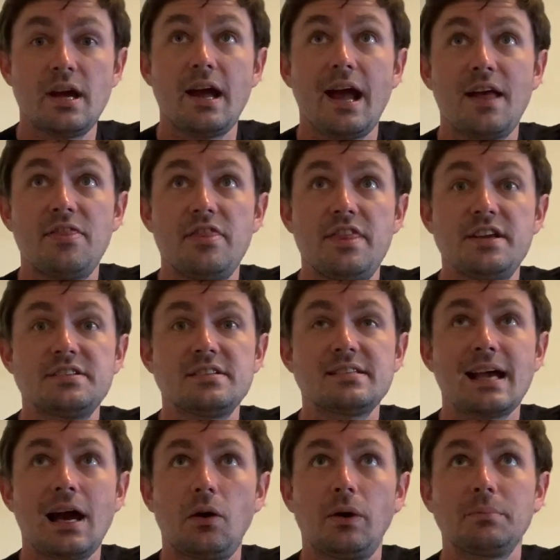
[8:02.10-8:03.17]
and this is
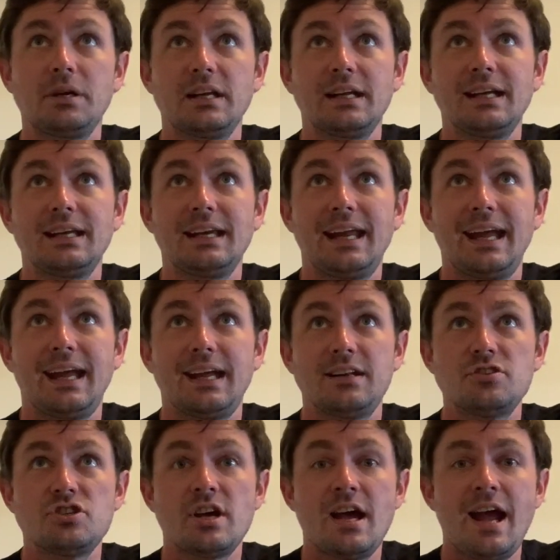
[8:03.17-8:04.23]
how I'm going to
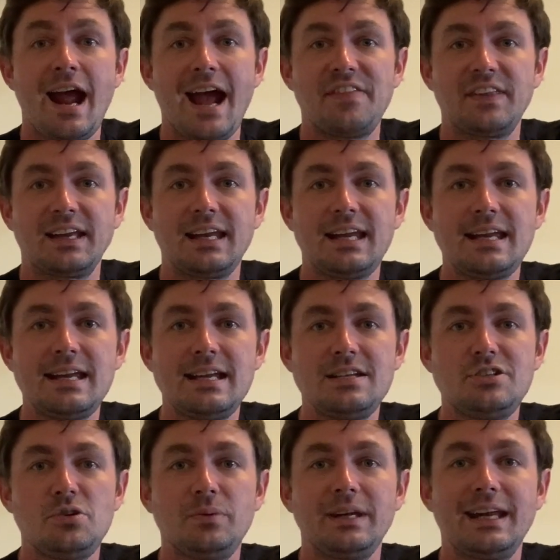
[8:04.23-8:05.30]
engage. And the key
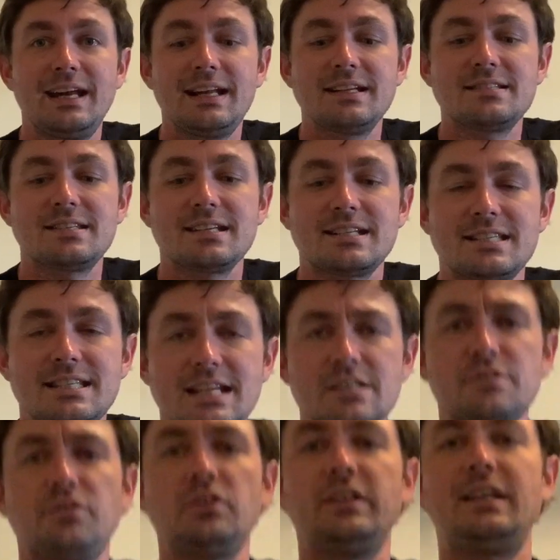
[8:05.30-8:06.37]
to getting
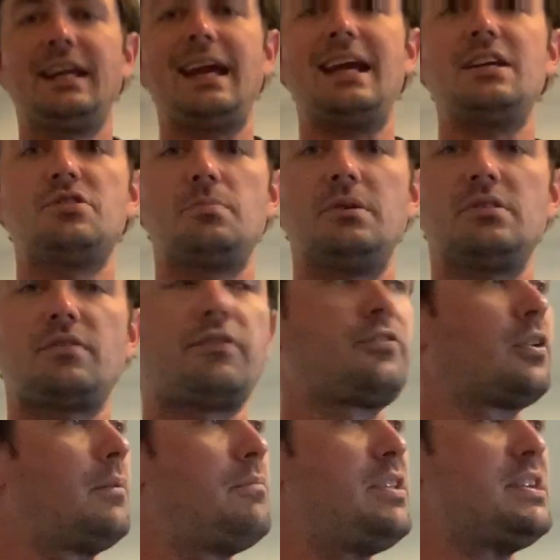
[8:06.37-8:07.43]
successful engagements
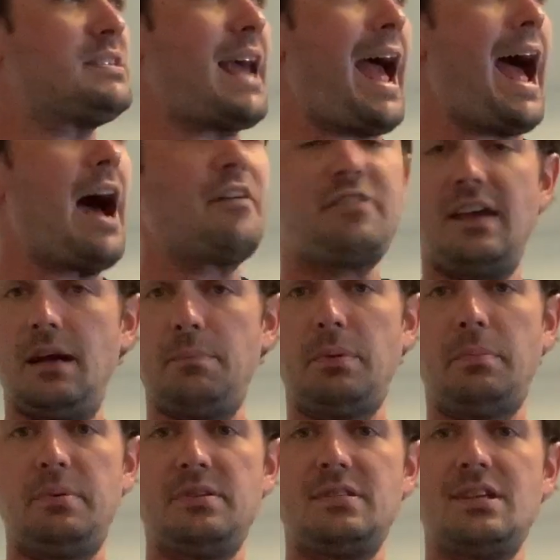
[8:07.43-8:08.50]
from this half hip
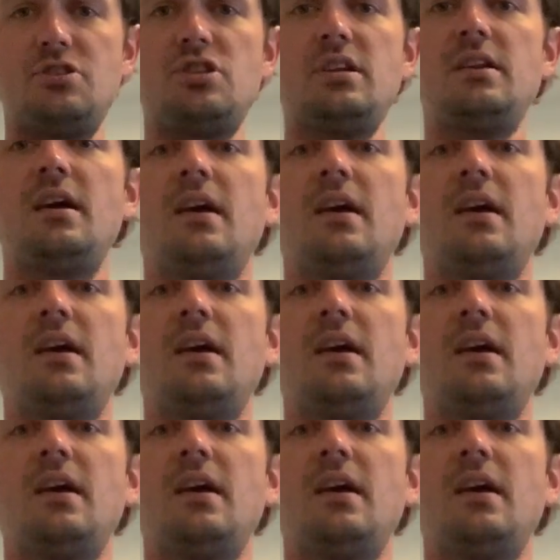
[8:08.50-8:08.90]
position